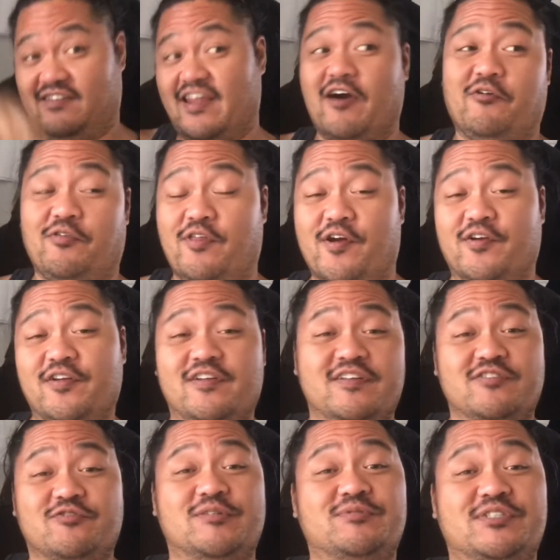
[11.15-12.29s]
down there in the
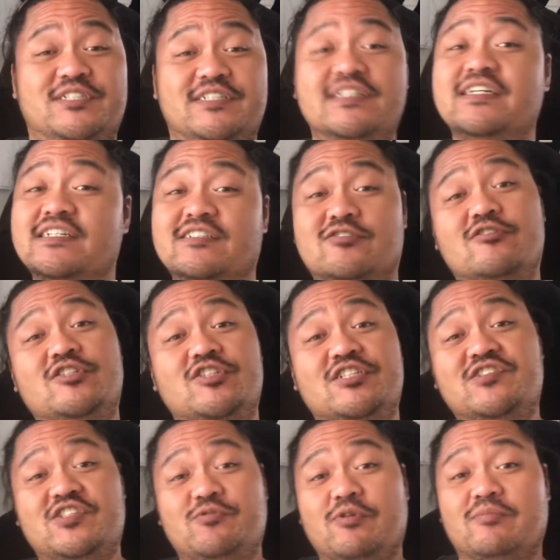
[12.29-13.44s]
description so that you
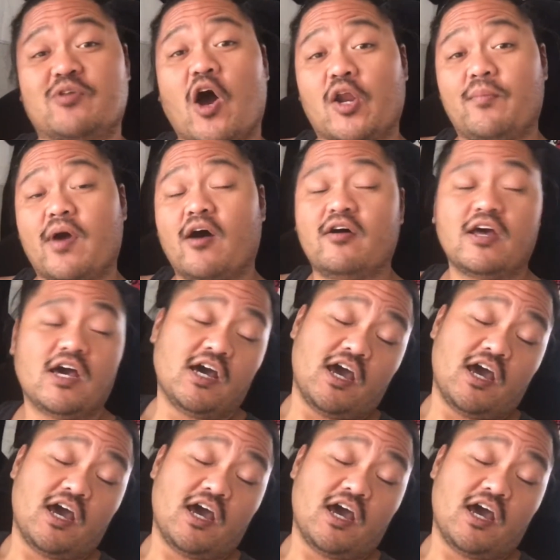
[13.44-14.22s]
can see what I'm talking about.